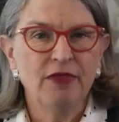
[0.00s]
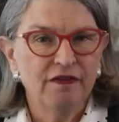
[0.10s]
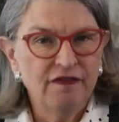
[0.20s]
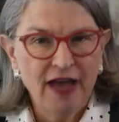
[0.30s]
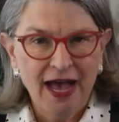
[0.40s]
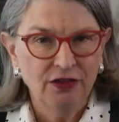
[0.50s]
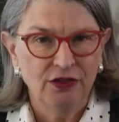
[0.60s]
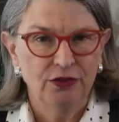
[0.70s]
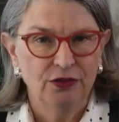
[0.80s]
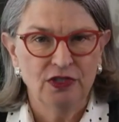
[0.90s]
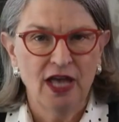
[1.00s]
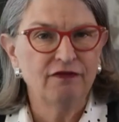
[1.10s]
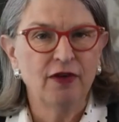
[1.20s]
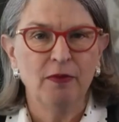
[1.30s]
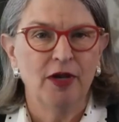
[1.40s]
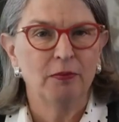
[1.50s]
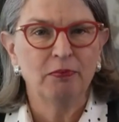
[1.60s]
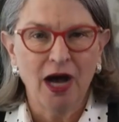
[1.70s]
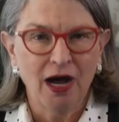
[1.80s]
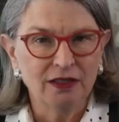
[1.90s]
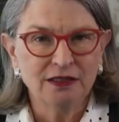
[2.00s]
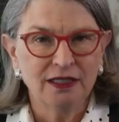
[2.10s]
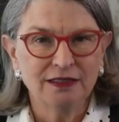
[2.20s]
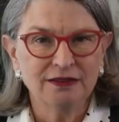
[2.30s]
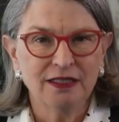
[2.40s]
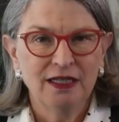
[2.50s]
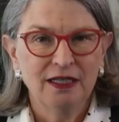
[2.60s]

their values, not from their politics.